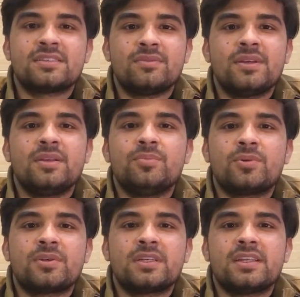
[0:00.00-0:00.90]
a very
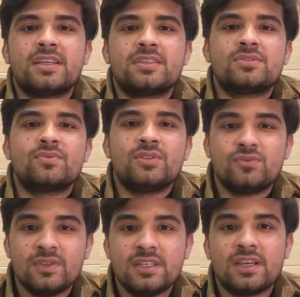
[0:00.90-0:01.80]
important case which
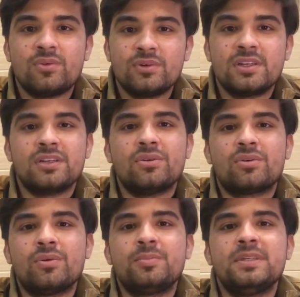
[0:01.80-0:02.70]
we encounter in our
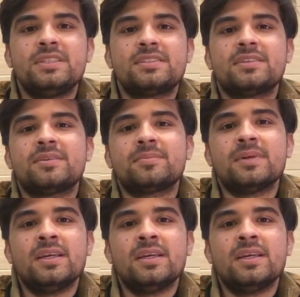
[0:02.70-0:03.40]
OPD setup,